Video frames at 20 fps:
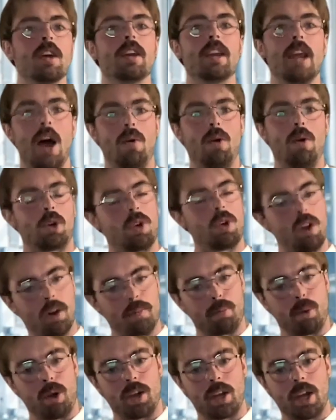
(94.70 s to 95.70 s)
Now, what
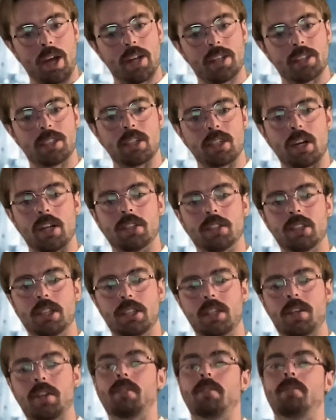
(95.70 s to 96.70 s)
chronic bronchitis does
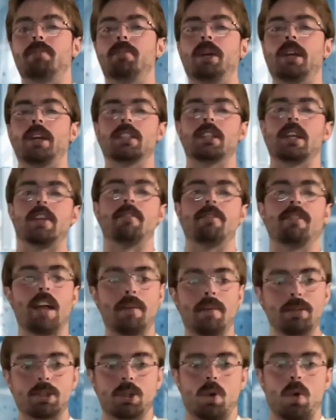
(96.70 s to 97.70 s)
is it brings
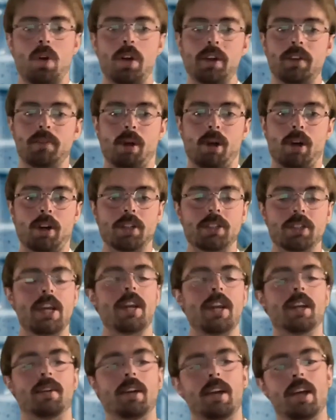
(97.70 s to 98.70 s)
inflammatory markers
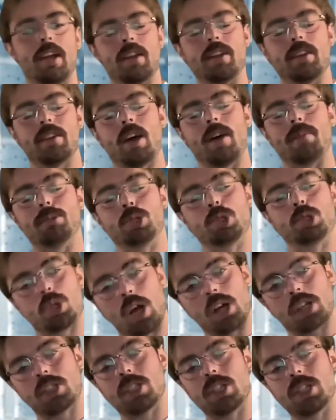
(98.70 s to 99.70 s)
and
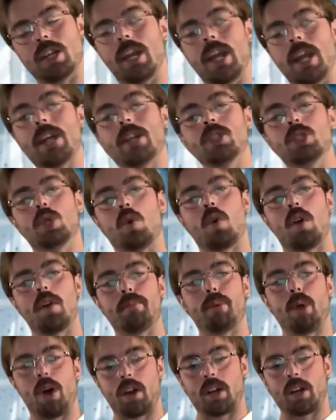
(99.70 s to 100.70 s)
obstruction into our
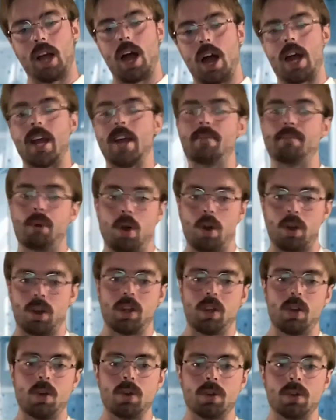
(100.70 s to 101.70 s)
bronchi and
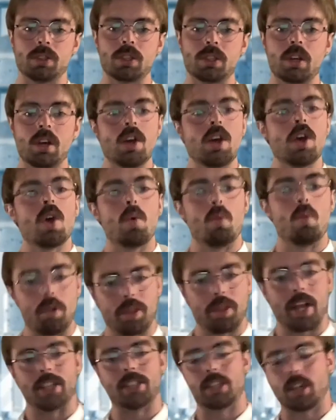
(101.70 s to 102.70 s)
bronchioles.
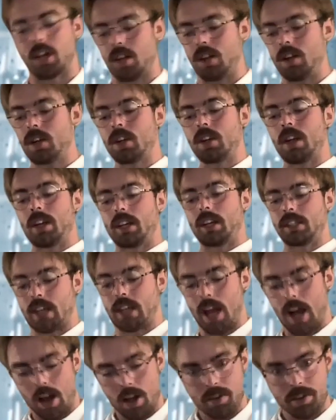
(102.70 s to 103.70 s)
What that's going to look like is a
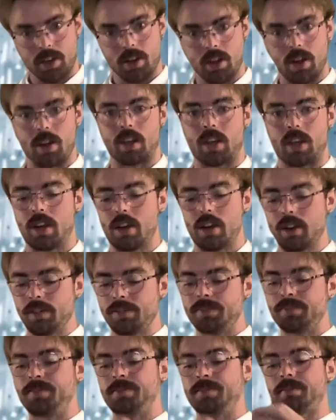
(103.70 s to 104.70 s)
healthy lung here.
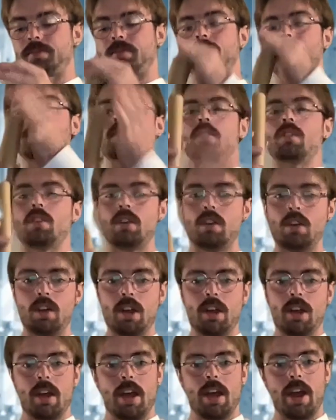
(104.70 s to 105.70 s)

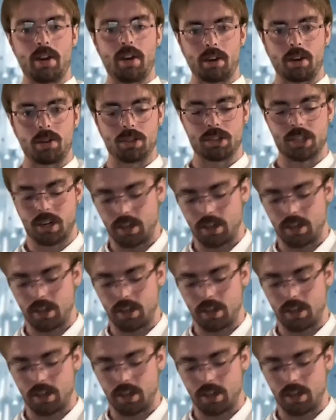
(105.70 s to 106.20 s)
Air goes